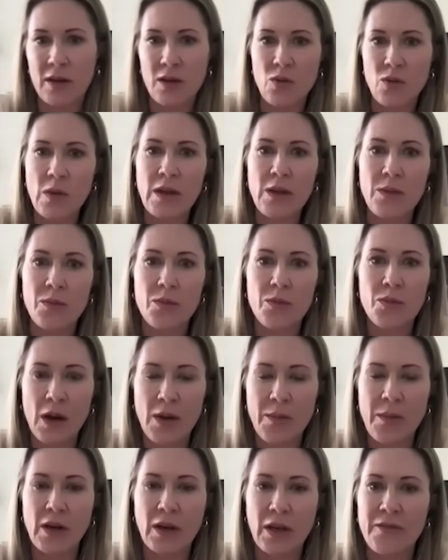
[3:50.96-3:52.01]
we
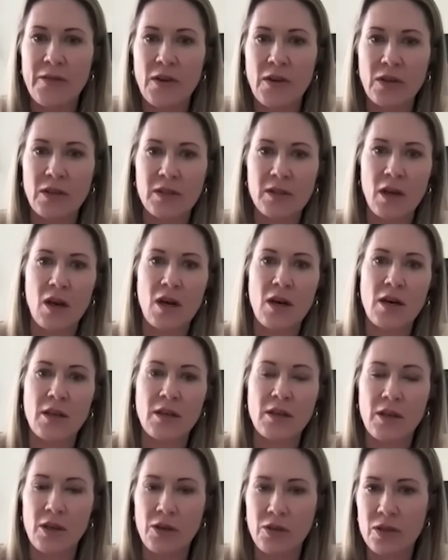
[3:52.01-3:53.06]
primarily focused on
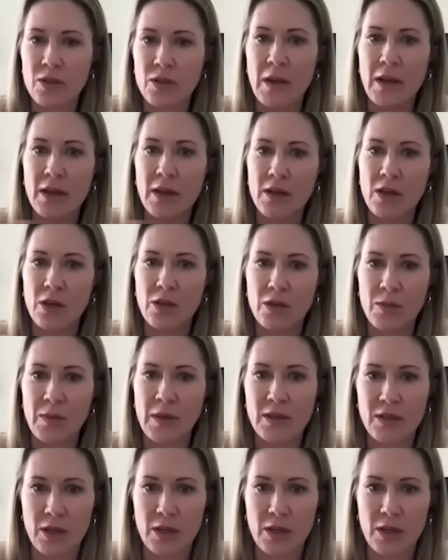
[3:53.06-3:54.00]
code commit to